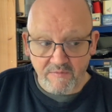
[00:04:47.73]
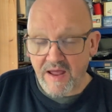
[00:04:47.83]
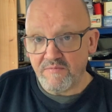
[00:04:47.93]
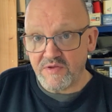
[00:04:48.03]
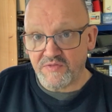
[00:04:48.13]

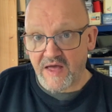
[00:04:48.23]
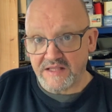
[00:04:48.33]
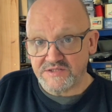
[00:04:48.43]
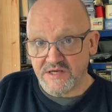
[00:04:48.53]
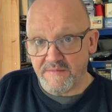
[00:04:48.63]
around with
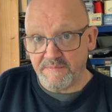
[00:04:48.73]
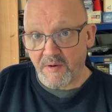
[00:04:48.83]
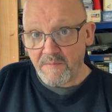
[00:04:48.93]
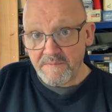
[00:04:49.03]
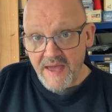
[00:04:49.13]
that
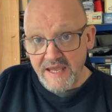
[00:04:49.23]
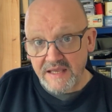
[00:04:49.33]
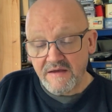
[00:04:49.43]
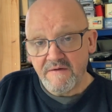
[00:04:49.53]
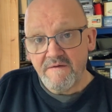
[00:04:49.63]
bomb
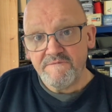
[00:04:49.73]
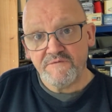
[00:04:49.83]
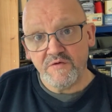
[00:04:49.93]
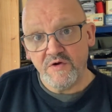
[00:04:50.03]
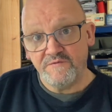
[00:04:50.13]
bay
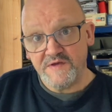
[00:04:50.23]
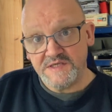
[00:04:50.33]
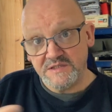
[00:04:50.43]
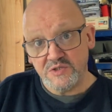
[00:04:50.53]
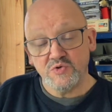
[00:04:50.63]
for
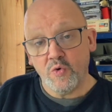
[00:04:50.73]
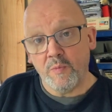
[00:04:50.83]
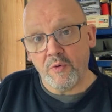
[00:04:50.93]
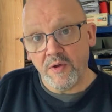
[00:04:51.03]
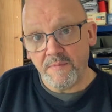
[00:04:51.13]
fitting the tall
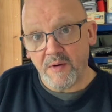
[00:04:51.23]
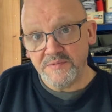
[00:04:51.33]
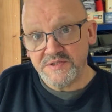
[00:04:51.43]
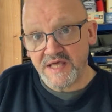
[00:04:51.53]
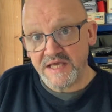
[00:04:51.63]
boy
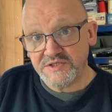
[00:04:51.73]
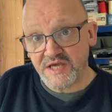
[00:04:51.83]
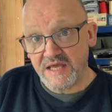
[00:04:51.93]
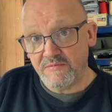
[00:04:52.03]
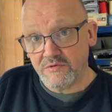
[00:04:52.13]
bomb to the
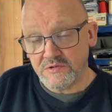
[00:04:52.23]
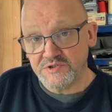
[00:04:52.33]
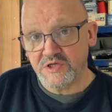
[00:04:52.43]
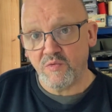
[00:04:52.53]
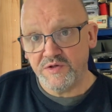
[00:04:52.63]
HK model,
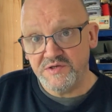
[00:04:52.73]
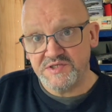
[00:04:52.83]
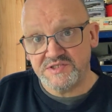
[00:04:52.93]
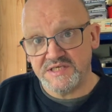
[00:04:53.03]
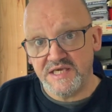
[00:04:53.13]
so I want you
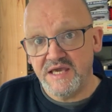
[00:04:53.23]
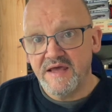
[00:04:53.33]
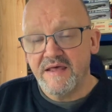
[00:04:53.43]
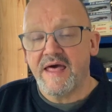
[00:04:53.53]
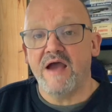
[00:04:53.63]
to see
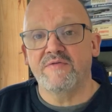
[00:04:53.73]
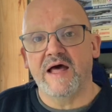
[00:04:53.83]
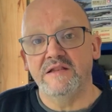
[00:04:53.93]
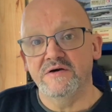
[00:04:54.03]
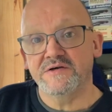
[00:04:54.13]
how
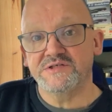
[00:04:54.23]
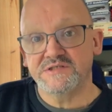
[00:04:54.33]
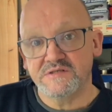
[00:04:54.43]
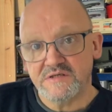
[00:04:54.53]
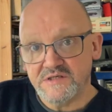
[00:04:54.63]
that
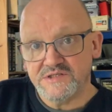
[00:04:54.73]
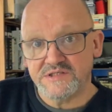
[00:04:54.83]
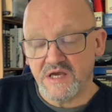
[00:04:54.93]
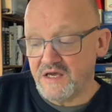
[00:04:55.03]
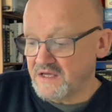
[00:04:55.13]
looks,
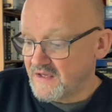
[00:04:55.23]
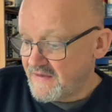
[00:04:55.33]
because I